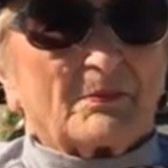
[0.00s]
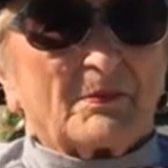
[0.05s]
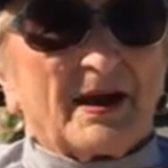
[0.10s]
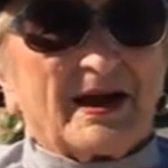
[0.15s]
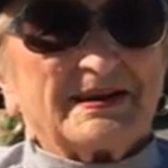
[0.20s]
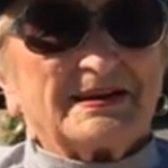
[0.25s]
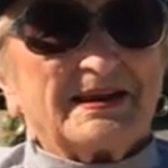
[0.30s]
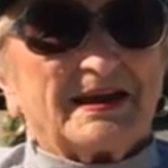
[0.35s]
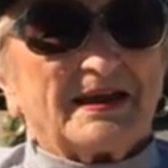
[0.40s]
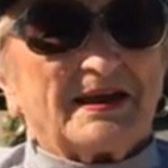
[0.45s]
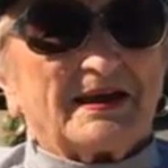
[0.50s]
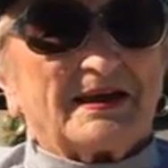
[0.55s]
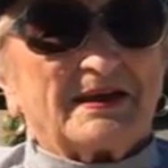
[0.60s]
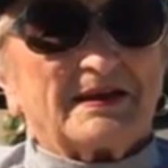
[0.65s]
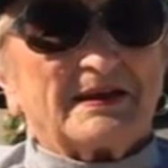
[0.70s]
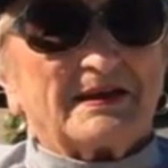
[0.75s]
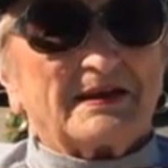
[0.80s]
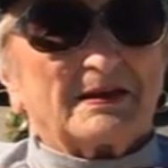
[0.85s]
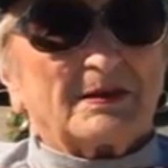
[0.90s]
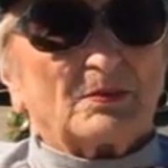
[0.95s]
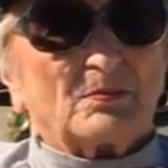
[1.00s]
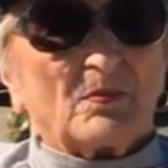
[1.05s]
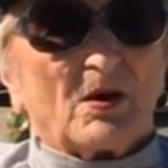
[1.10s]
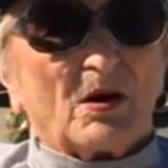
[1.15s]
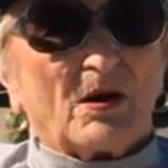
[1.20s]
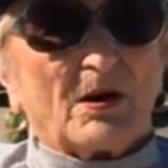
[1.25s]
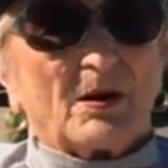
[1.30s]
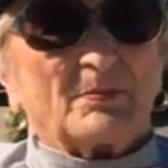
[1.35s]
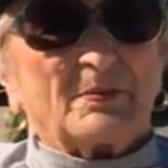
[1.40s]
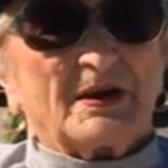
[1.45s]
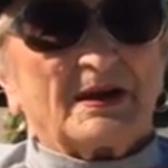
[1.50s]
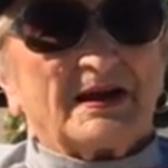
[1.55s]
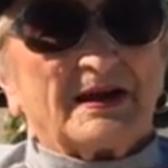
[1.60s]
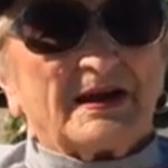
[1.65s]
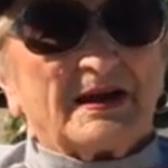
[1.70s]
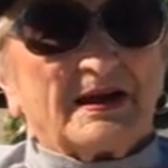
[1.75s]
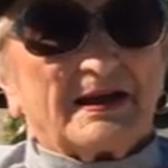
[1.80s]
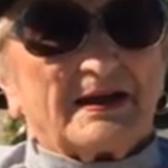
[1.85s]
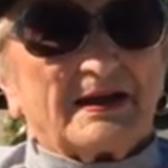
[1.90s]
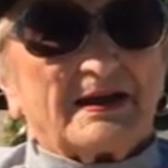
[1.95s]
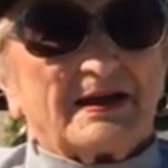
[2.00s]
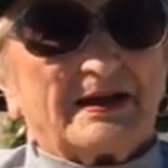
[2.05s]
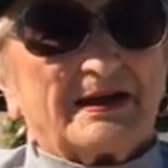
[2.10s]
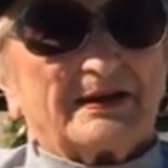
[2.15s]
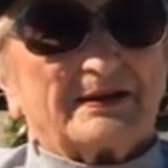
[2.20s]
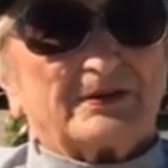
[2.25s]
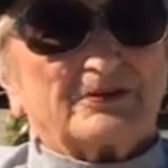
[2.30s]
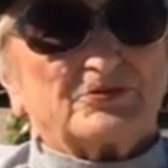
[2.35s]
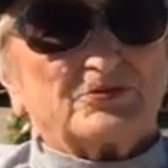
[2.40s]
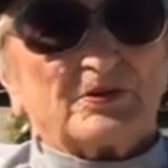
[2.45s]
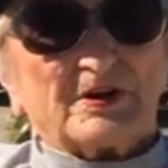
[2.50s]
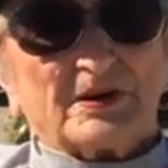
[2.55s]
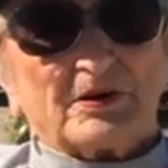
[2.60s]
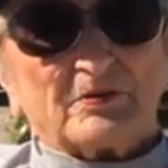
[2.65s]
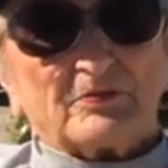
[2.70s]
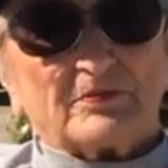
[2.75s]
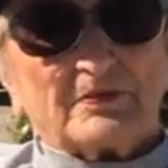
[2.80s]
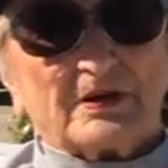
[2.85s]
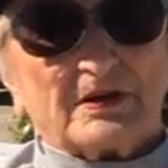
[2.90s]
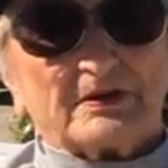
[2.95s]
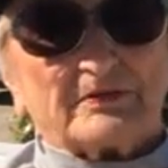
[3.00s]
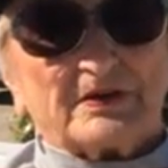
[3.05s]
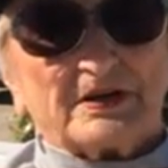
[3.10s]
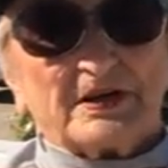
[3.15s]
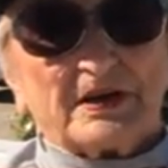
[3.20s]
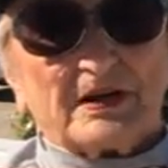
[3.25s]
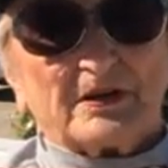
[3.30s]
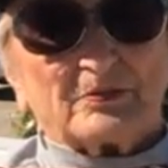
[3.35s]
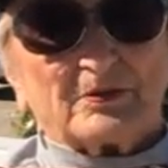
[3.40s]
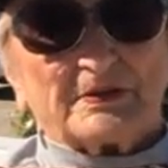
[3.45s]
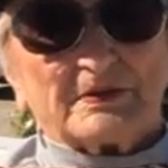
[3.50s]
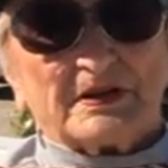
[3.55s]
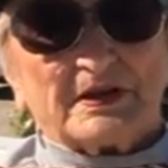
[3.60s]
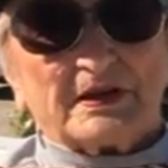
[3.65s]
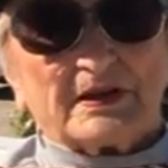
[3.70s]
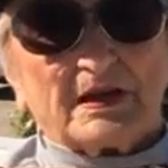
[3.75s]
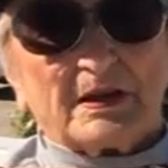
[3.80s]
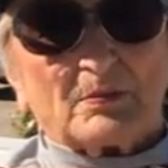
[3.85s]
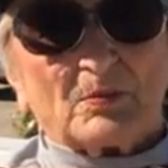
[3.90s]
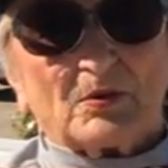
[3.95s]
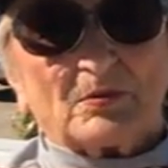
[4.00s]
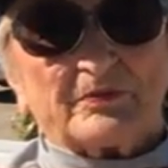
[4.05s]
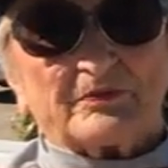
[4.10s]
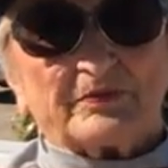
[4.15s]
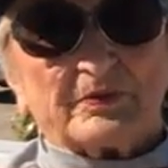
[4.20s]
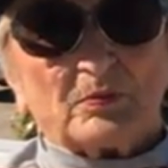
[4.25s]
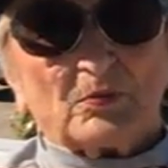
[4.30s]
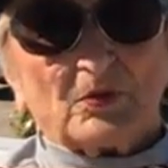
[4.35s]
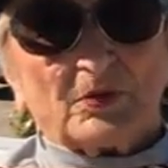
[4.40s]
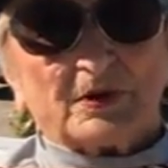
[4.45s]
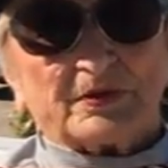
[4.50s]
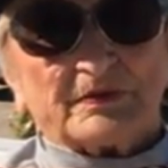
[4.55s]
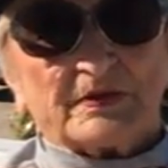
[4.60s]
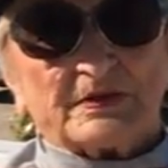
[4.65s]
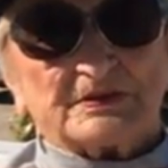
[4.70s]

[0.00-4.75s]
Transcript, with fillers: my dad and mom had a drink every night when they came home from work.